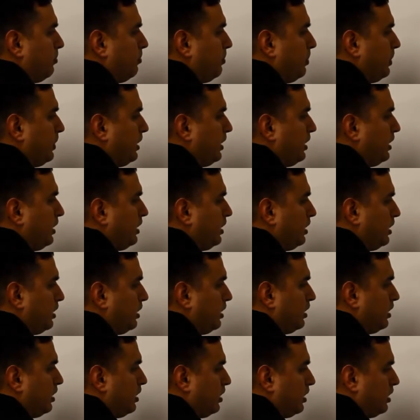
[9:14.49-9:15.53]
P.
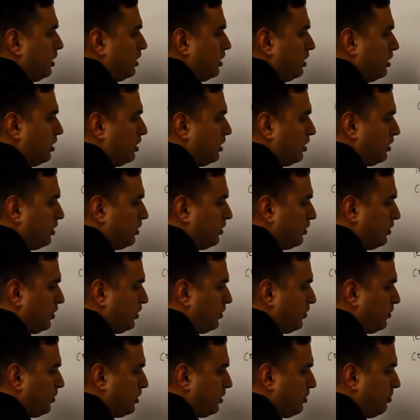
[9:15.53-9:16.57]

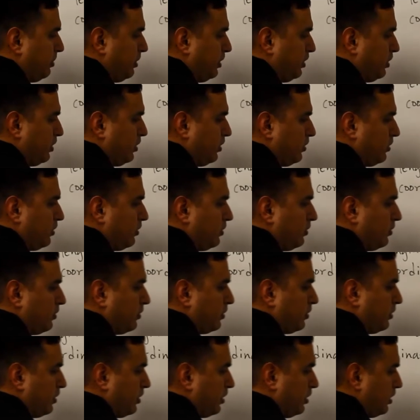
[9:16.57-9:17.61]
This one can be Q.
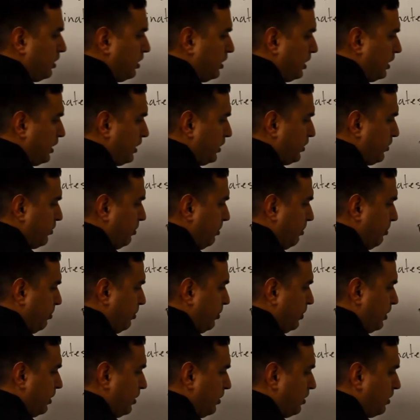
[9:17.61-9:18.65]
And this will be
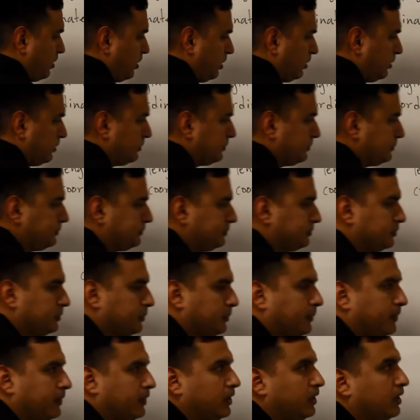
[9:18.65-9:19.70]
point R. All
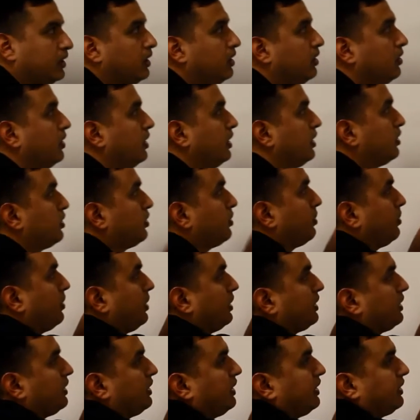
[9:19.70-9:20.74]
right, so we
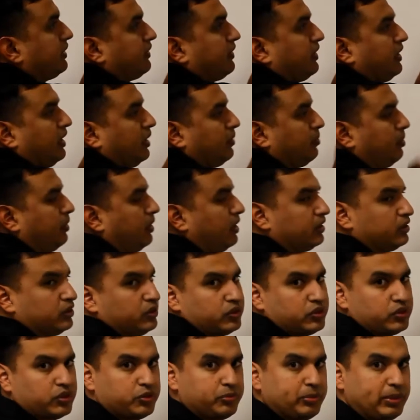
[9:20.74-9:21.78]
want the length of the
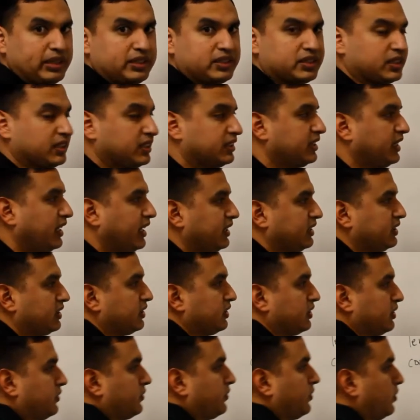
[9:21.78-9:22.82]
hypotenuse. So it's basically it's
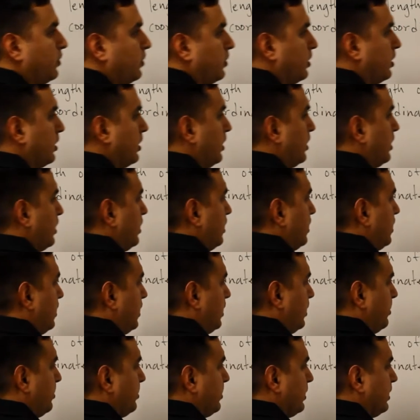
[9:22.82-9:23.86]
asking us for
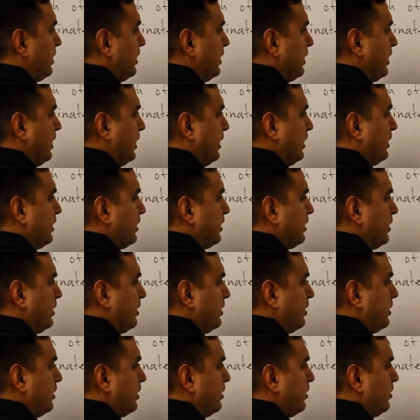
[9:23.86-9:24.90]
um, the length
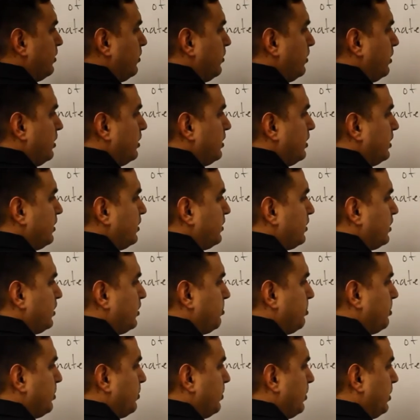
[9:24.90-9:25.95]
or the distance
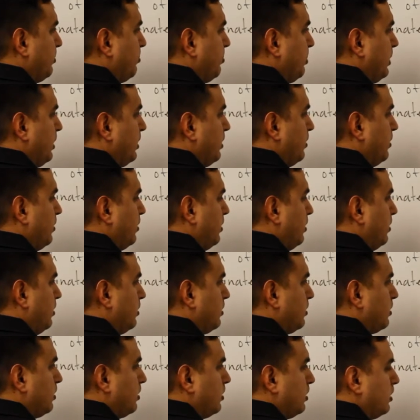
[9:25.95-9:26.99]
between P and R.
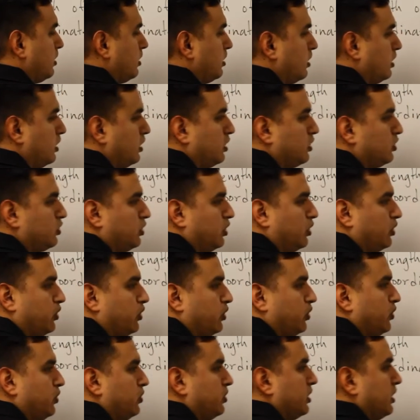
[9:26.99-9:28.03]
So
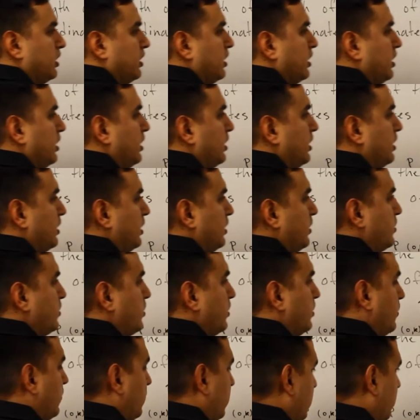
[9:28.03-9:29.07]
using the
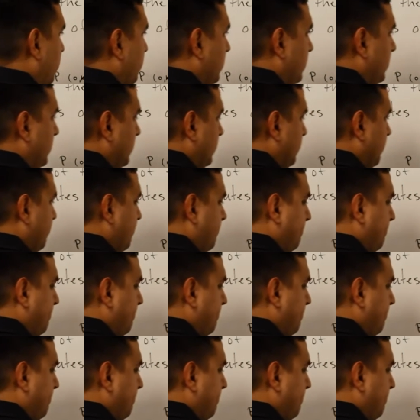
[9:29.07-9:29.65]
distance formula,